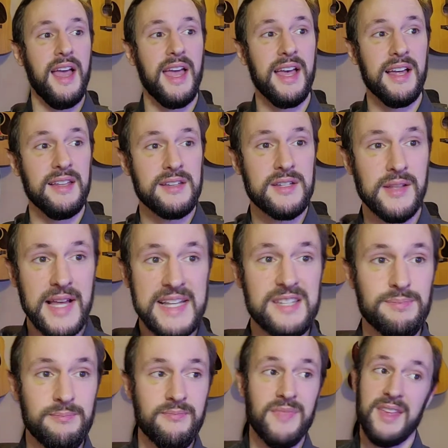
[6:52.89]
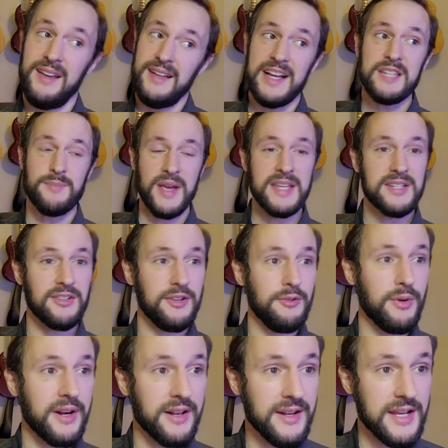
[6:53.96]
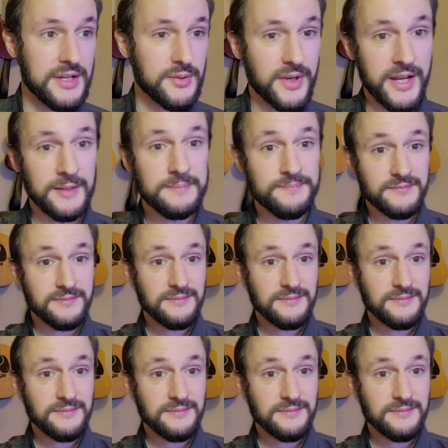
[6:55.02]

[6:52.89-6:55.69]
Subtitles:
And so that's basically what it is. Okay.